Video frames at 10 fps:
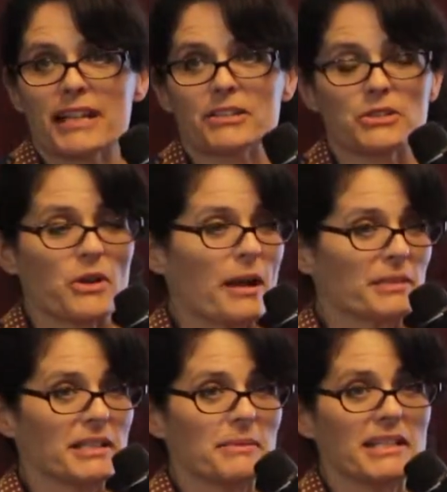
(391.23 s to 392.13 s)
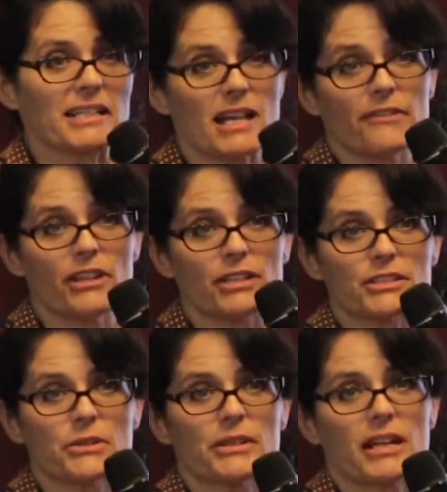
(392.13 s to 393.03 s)
I don't know how many meetings I've gone
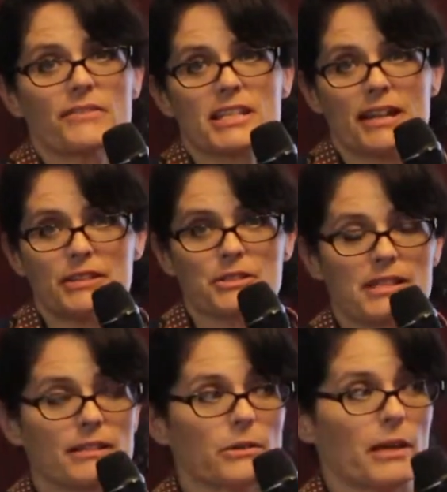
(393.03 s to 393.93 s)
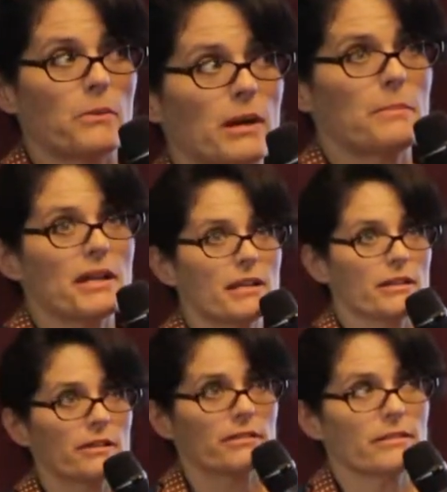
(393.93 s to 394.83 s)
to that I've sat there and said, okay, why am I
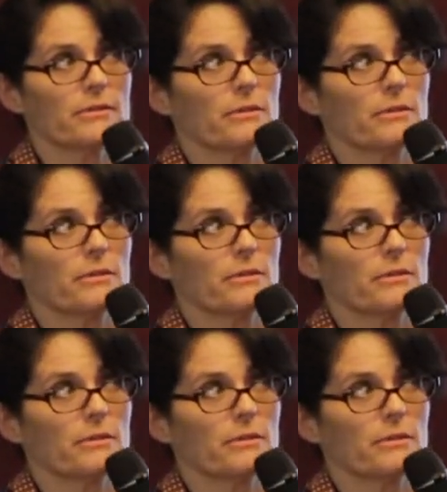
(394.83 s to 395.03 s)
here?